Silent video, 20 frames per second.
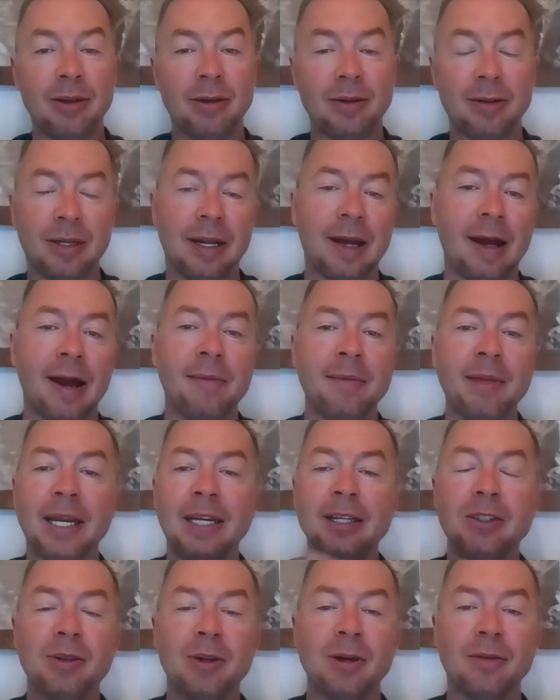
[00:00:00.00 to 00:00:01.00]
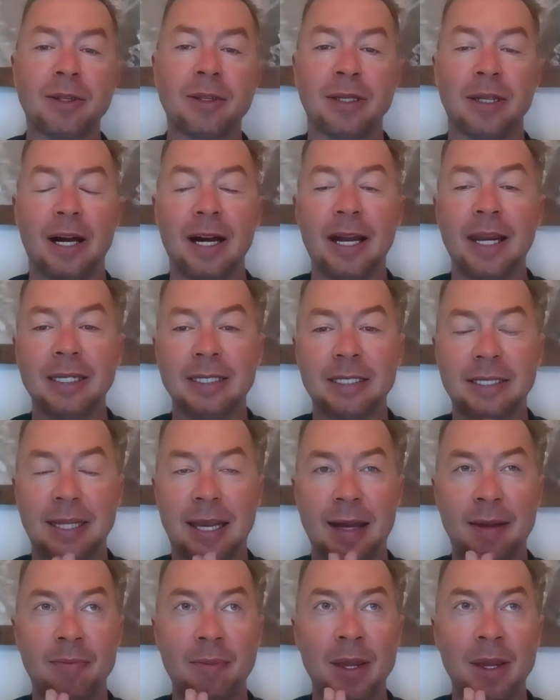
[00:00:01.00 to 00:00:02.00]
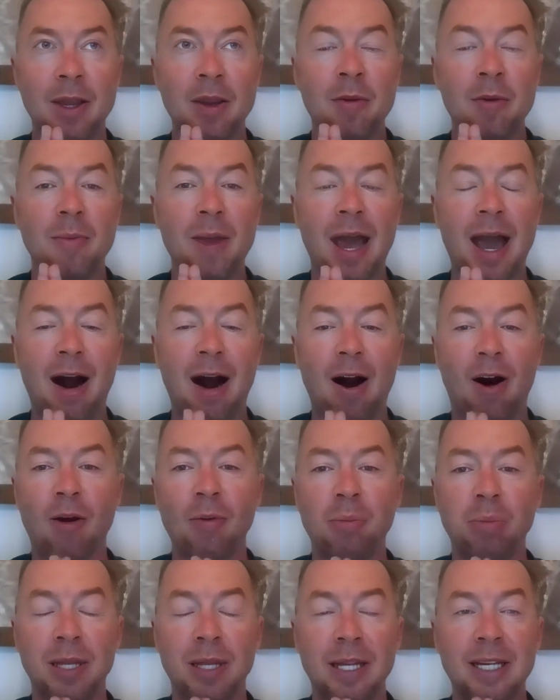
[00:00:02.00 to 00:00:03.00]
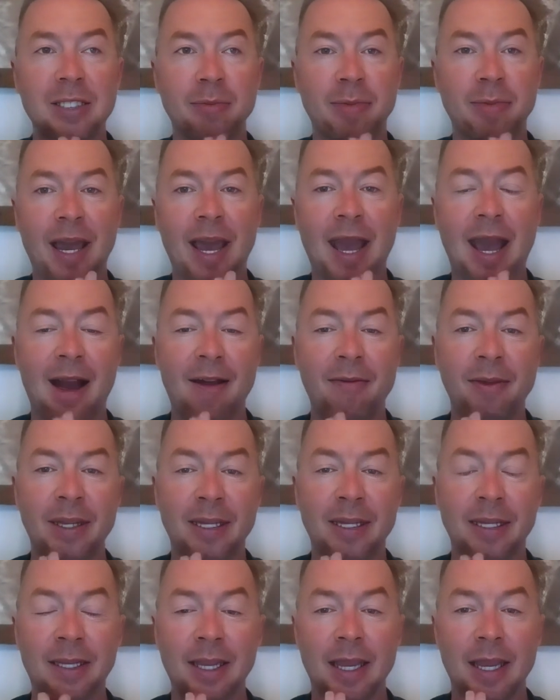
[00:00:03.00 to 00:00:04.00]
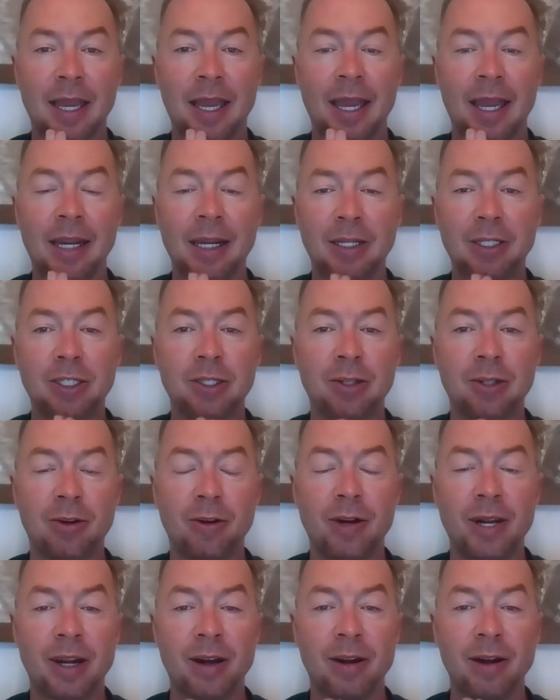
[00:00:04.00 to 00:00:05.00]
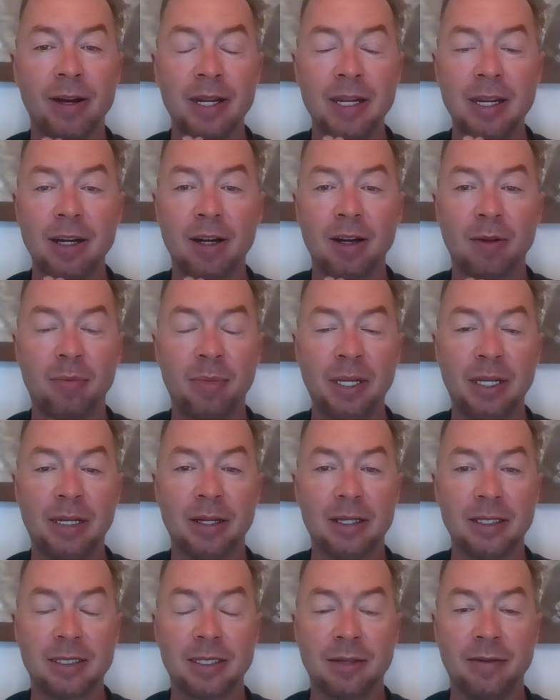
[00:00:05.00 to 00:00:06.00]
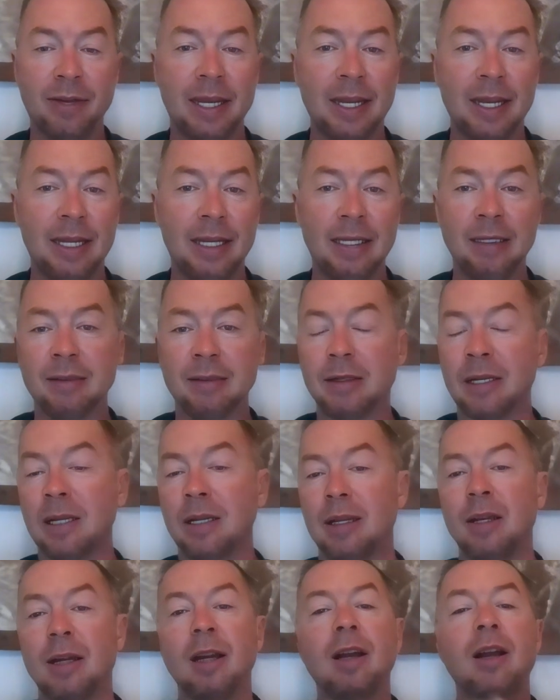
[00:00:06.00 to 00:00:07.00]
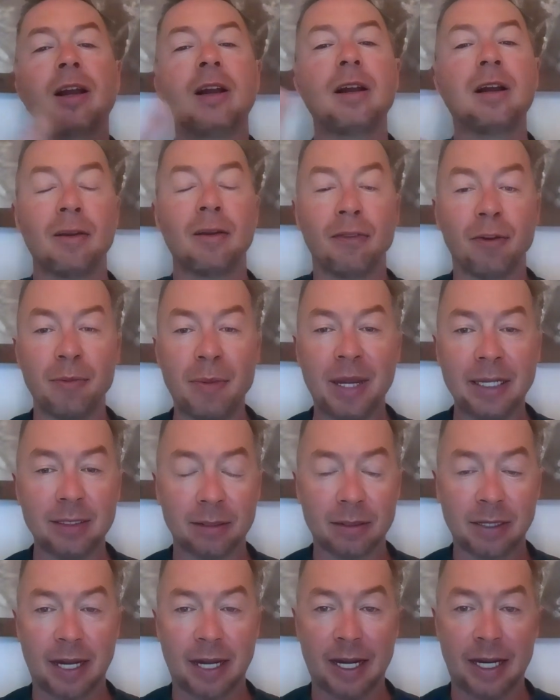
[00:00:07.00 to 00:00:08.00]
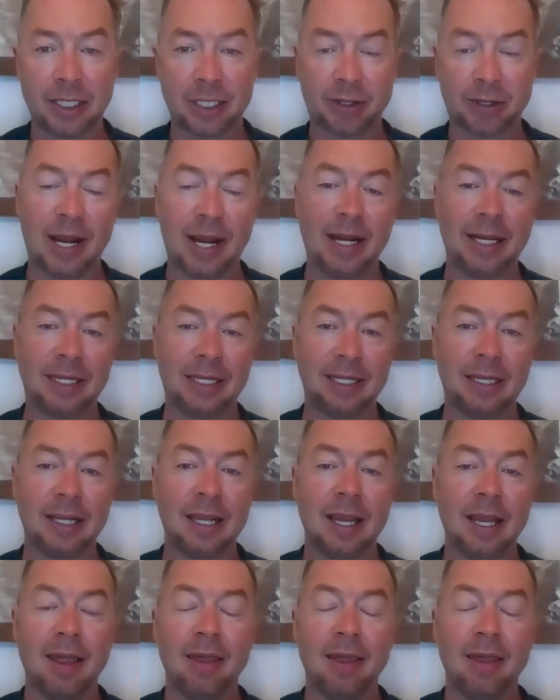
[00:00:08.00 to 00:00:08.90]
I do have clients that are blessed by having an extraordinary year because of a governmental contract